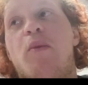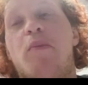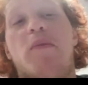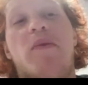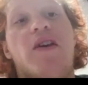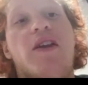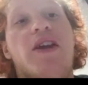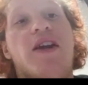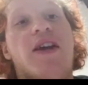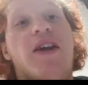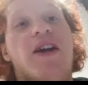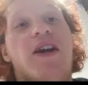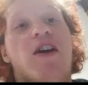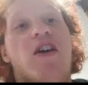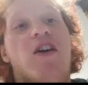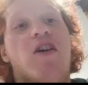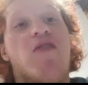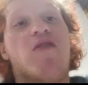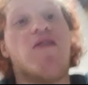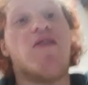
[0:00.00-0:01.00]
But yeah,
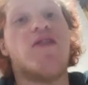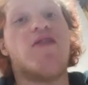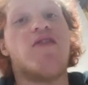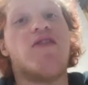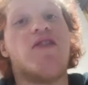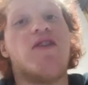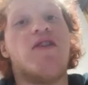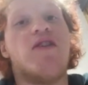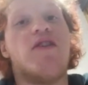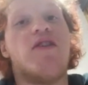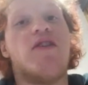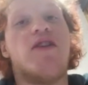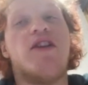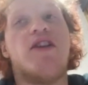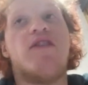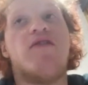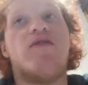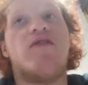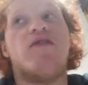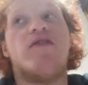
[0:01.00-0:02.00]
I'll
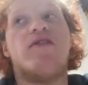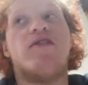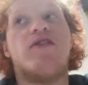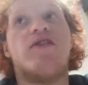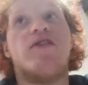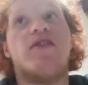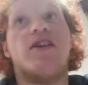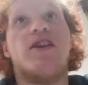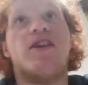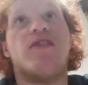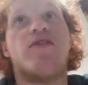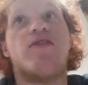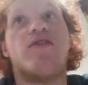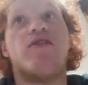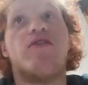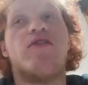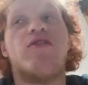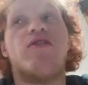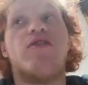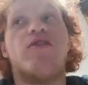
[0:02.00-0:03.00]
leave you to
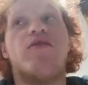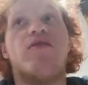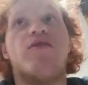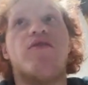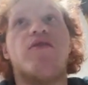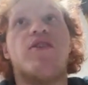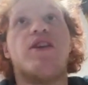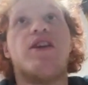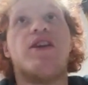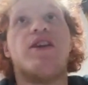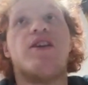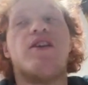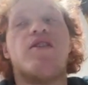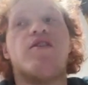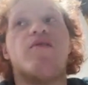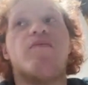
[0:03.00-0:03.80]
listen to the